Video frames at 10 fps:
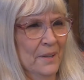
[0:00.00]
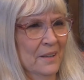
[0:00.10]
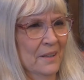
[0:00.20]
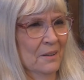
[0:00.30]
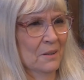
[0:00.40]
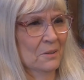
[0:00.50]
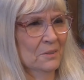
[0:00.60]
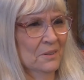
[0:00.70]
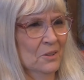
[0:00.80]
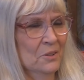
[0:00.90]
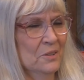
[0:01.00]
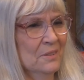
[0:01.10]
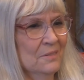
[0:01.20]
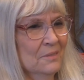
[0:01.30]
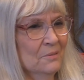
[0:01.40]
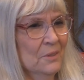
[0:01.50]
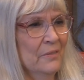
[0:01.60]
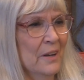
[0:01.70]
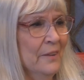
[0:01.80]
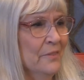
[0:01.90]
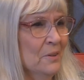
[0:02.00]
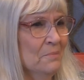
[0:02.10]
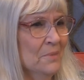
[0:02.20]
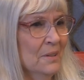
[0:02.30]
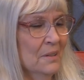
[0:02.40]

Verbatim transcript: They got all, you couldn't revive them.